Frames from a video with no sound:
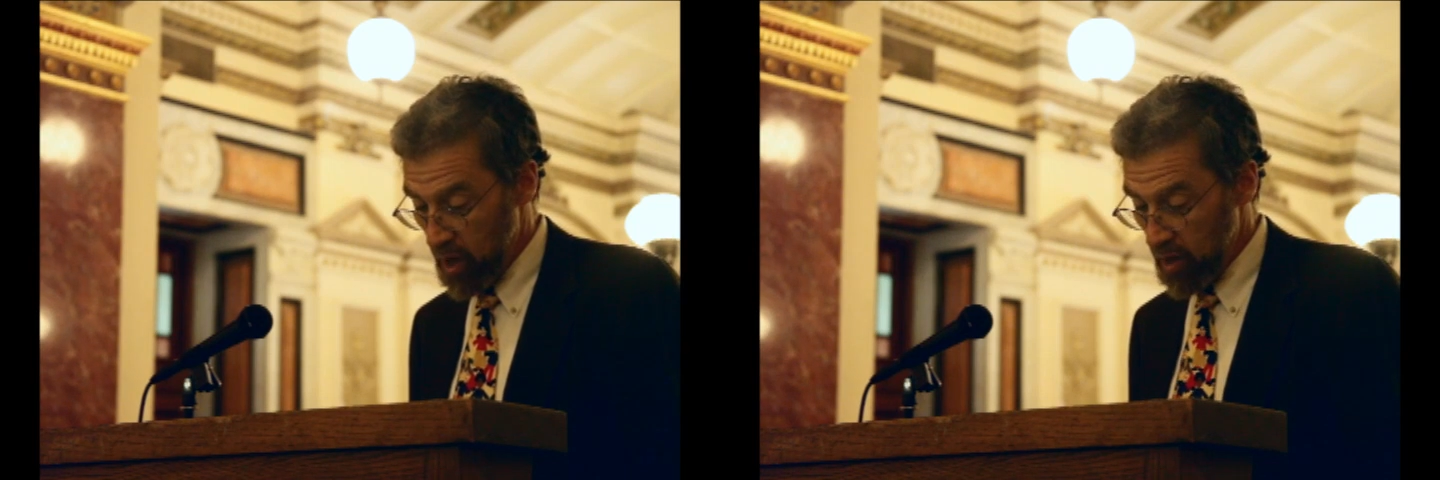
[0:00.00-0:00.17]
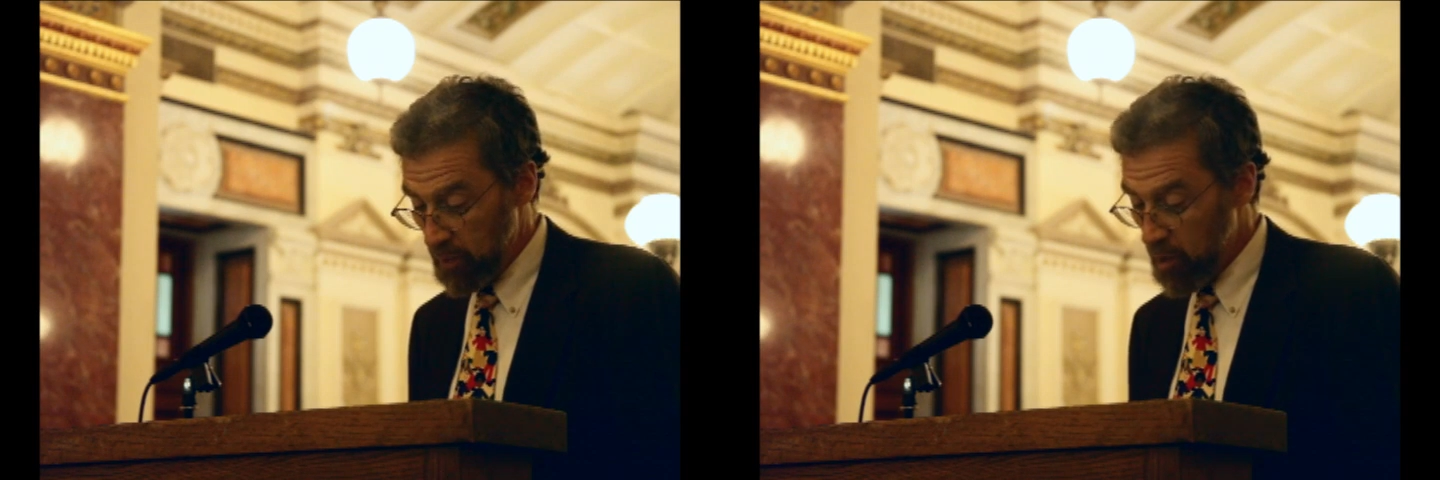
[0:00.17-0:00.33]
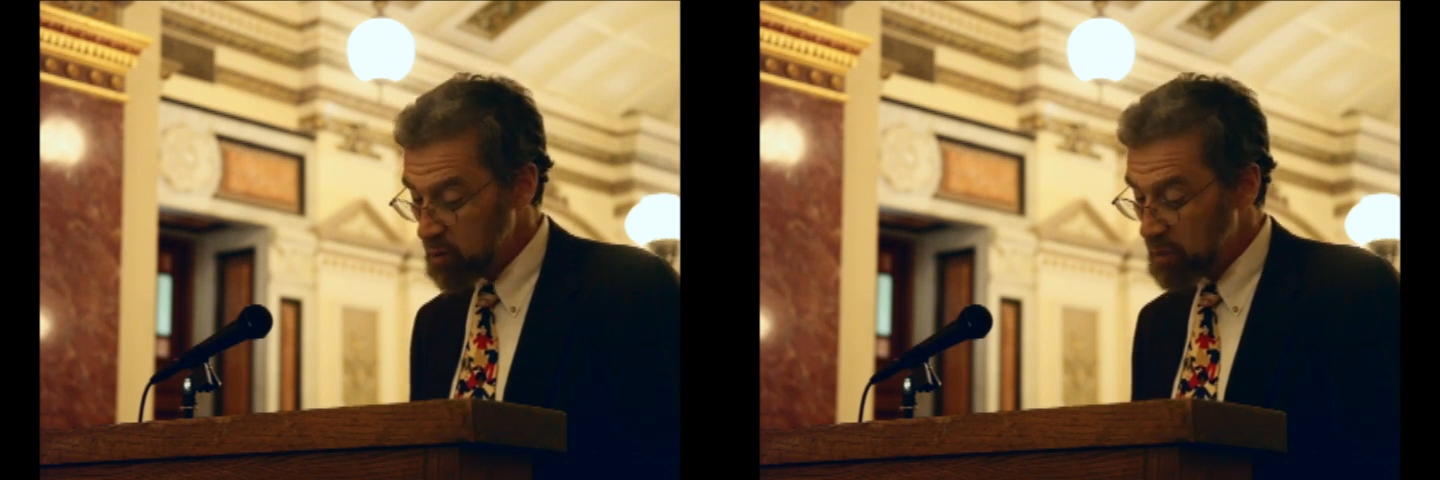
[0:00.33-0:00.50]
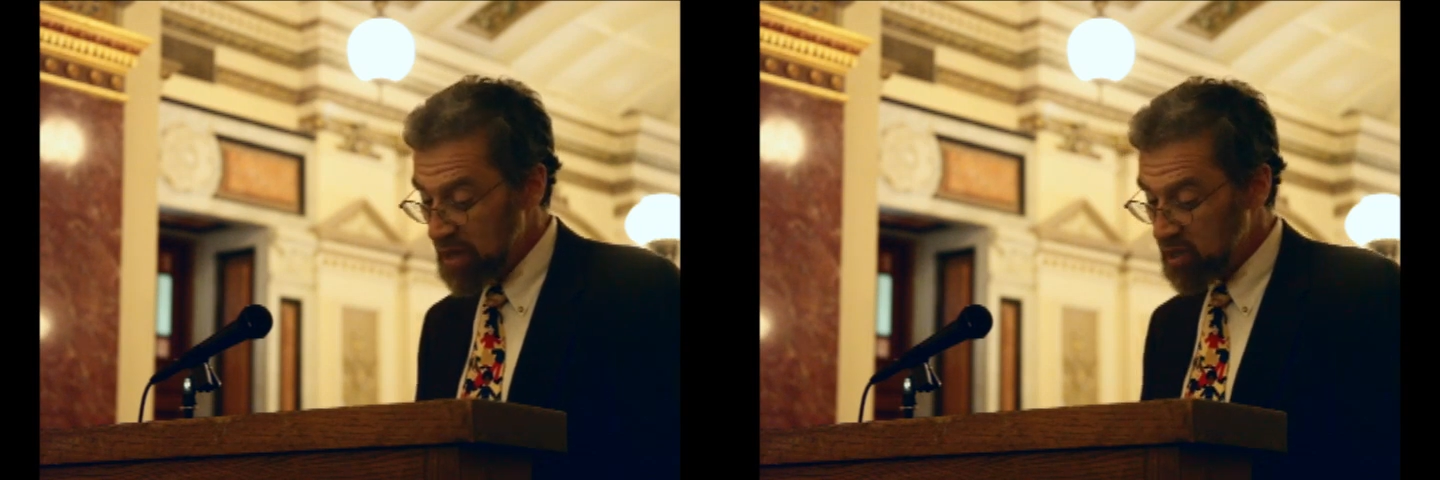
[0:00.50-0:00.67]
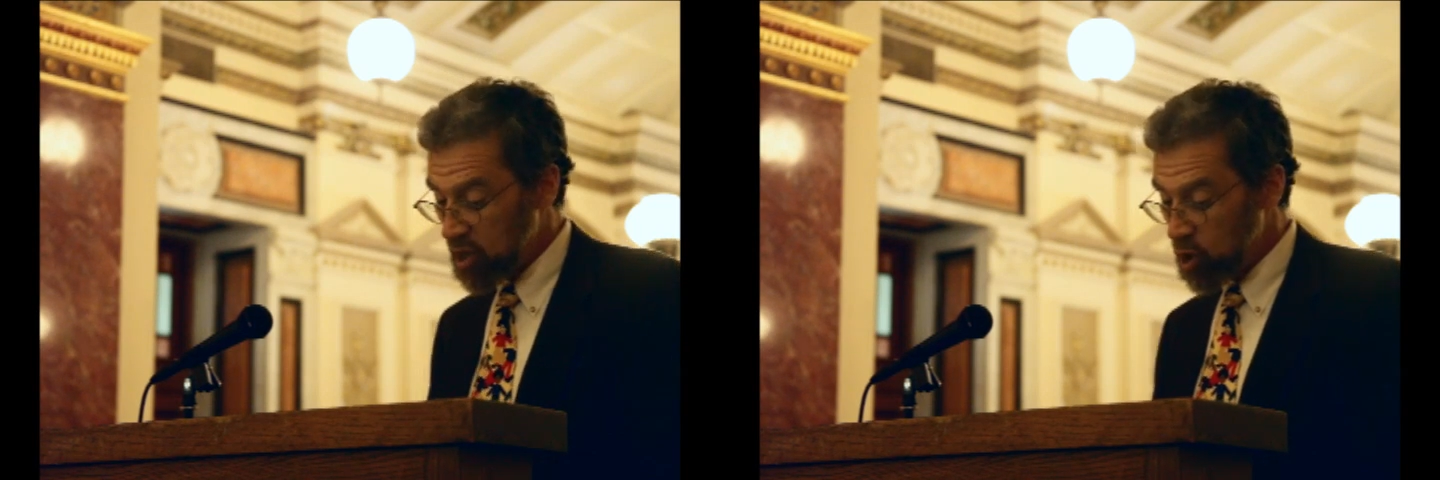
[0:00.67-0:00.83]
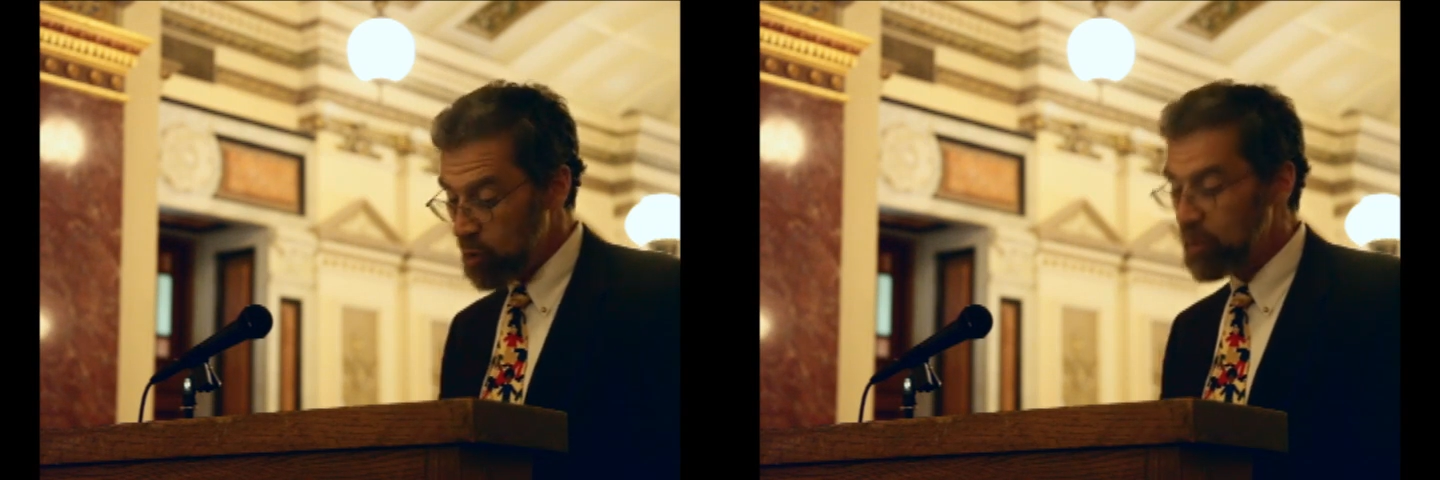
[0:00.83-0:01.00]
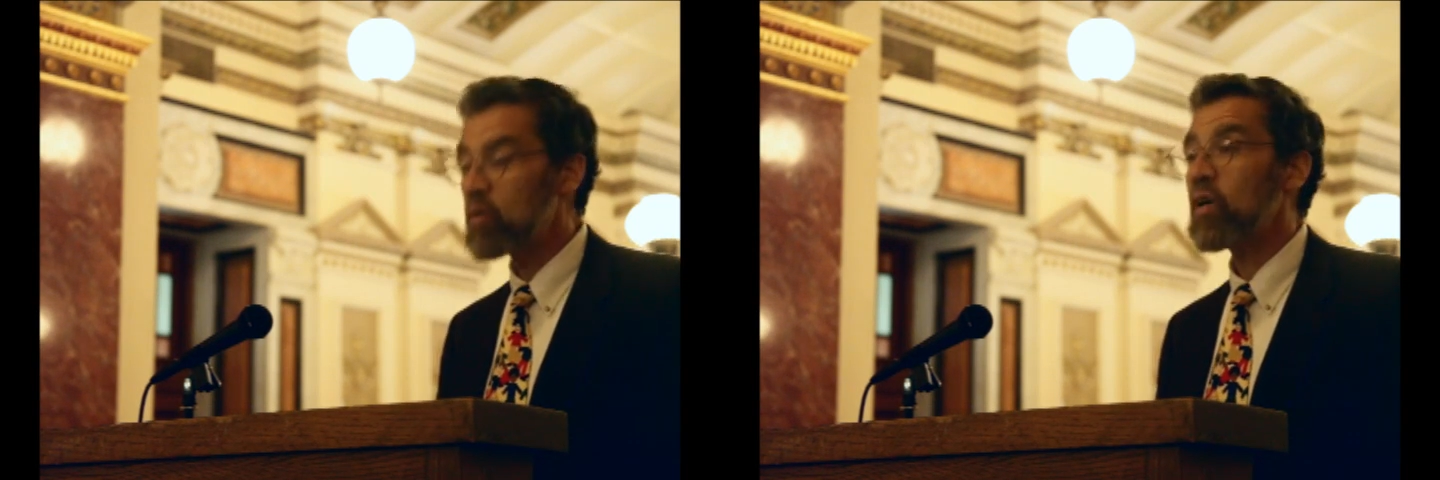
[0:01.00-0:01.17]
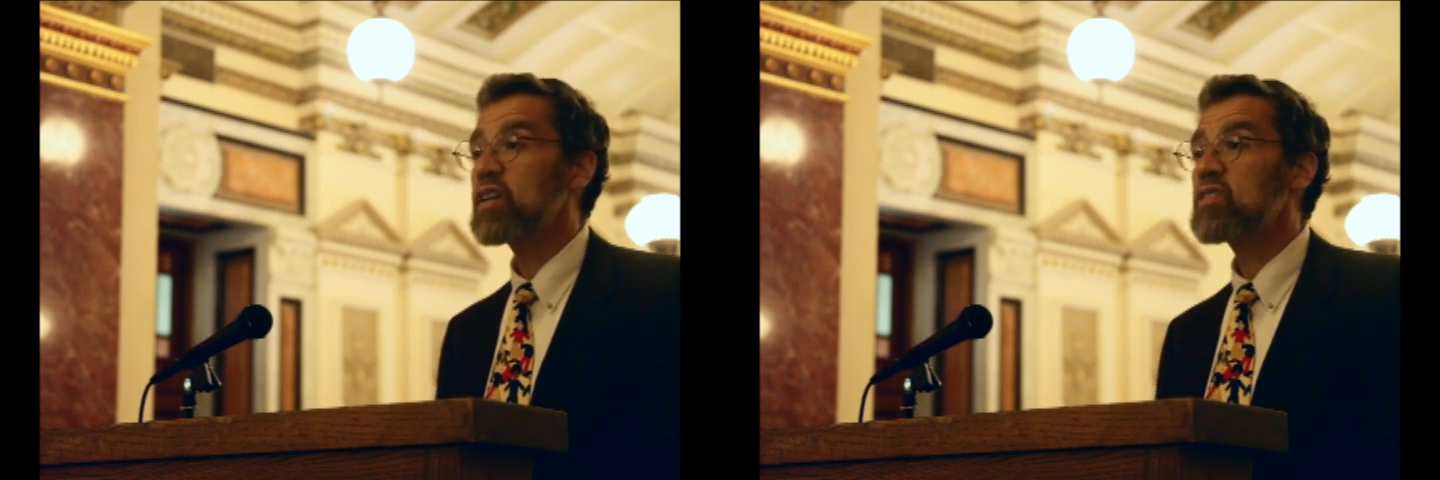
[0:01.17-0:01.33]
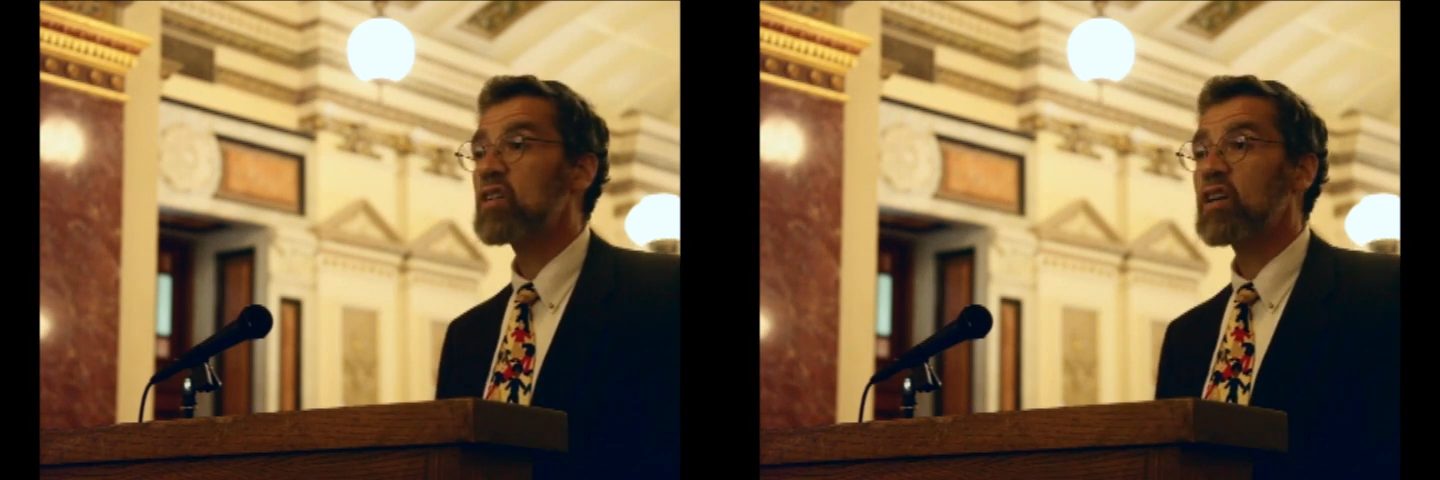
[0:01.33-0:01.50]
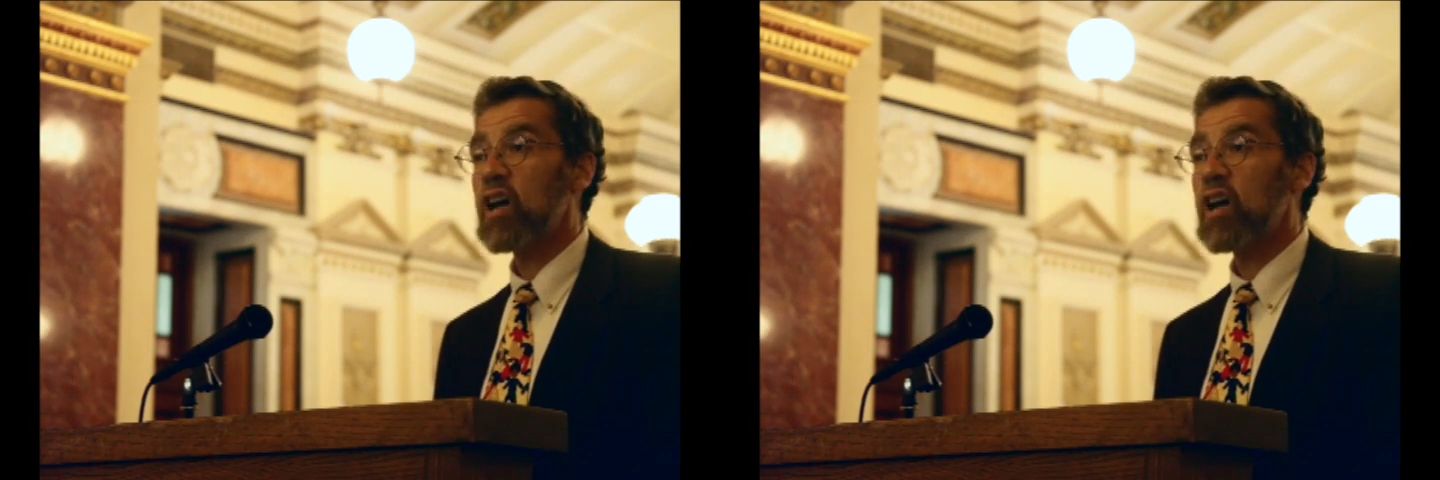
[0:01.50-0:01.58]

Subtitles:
The most basic human rights and